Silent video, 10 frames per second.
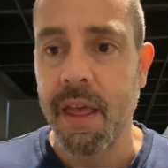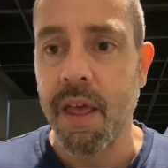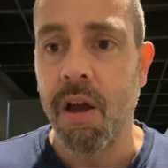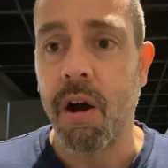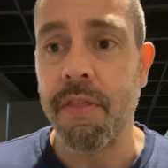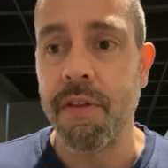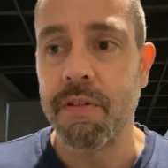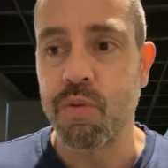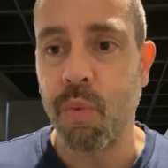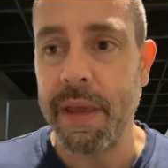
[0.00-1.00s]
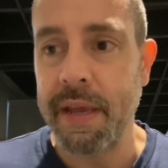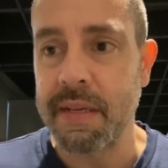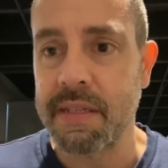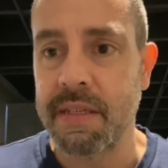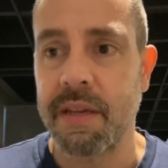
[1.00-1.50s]
On those
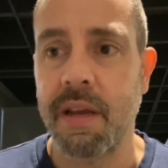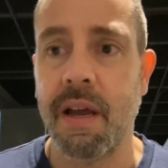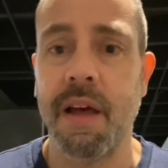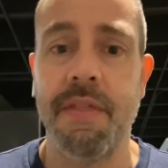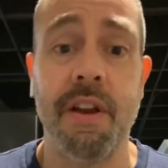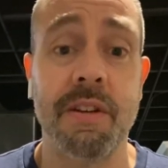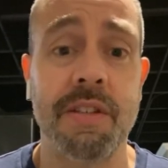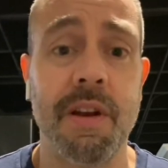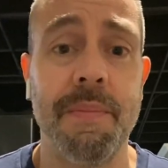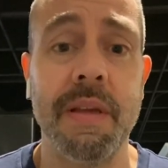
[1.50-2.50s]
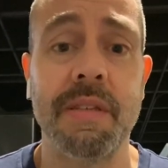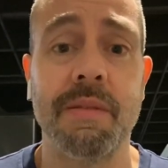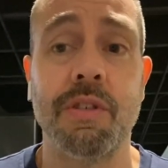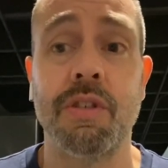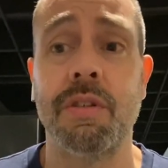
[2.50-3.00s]
weeks, there's going to be
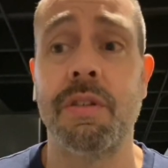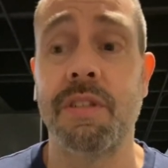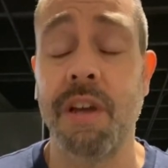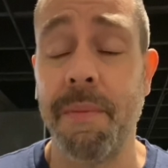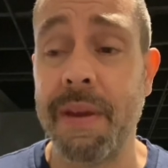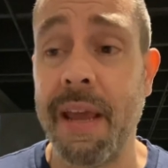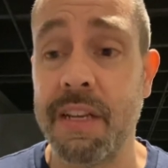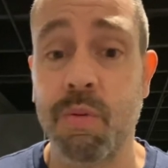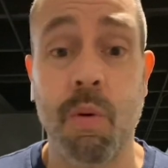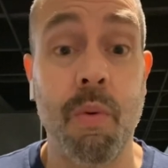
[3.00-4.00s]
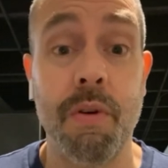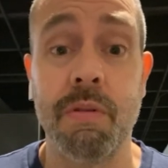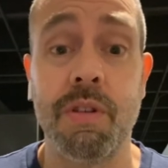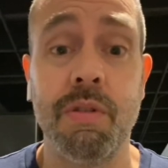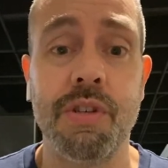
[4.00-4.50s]
some days where we're
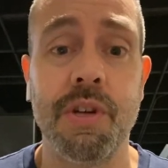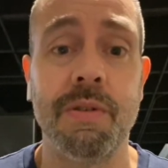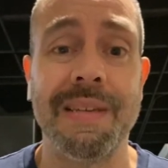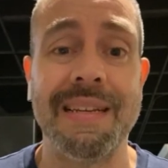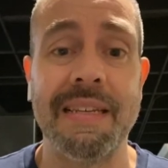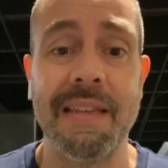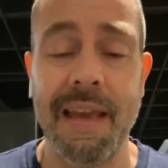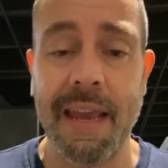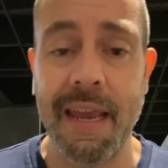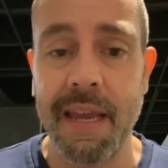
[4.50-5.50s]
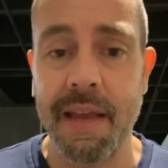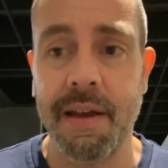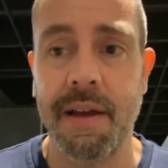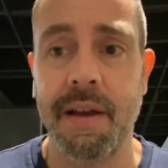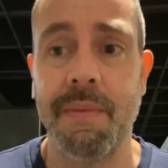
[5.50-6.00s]
doing 2 shows in a day
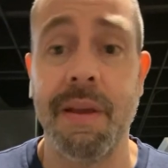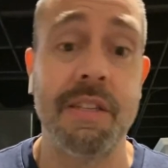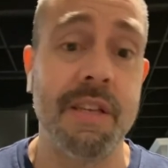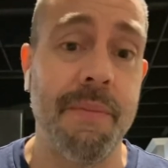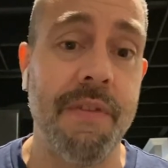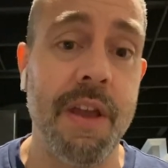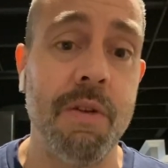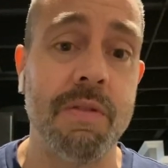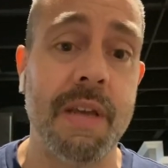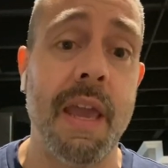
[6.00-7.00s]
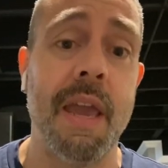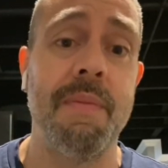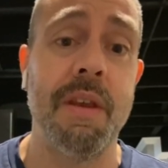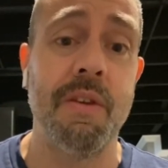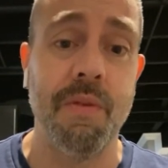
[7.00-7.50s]
at some venues and
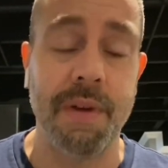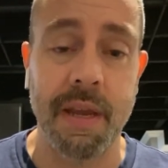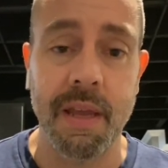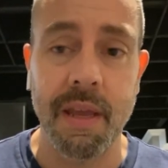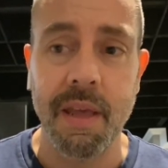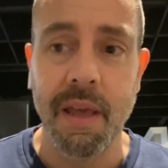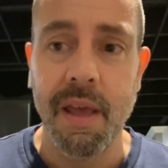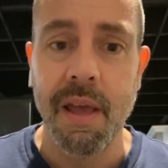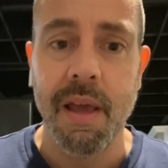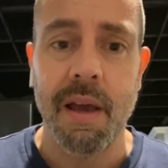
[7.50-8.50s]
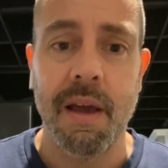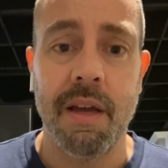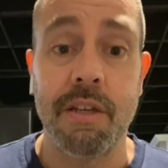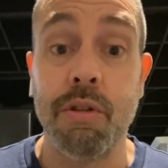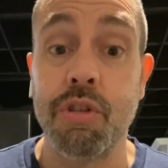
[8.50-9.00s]
be doing
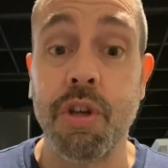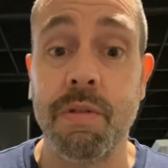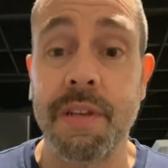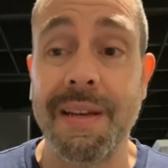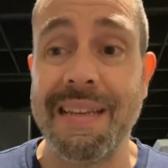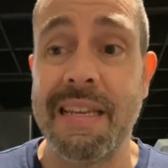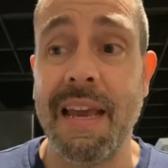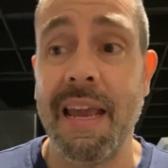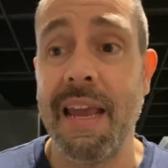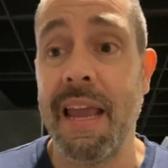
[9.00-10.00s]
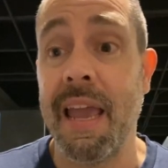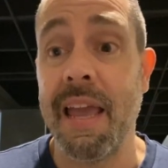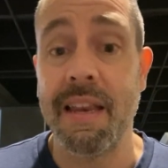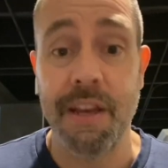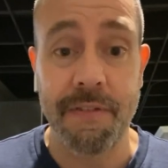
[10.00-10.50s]
2 shows in a day
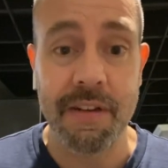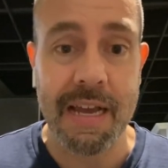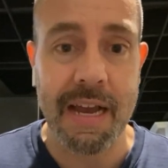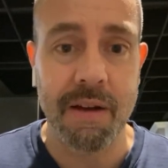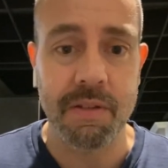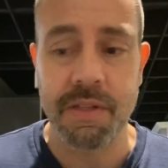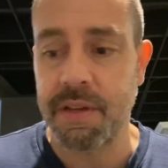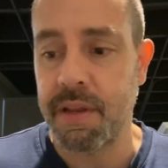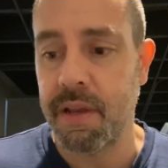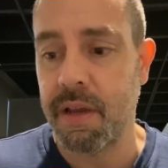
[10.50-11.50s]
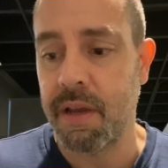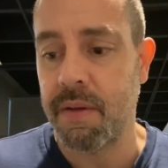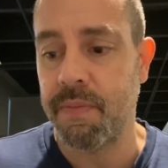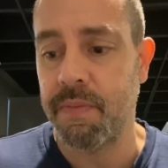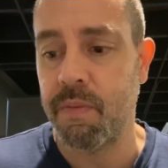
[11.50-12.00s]
in different towns.
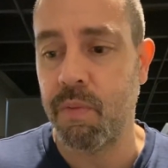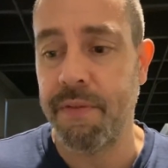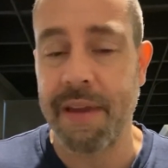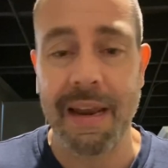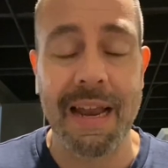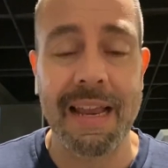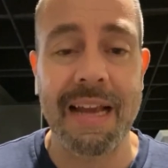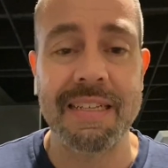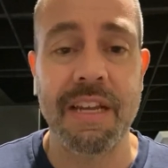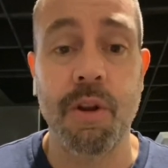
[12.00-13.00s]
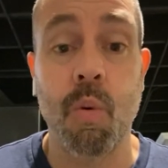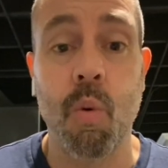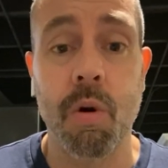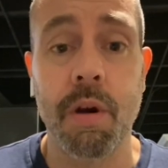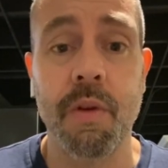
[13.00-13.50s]
We've got a lot of guys out there
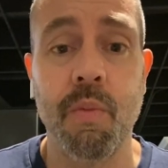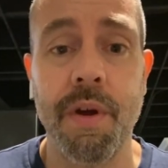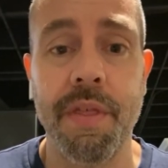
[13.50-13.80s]
working with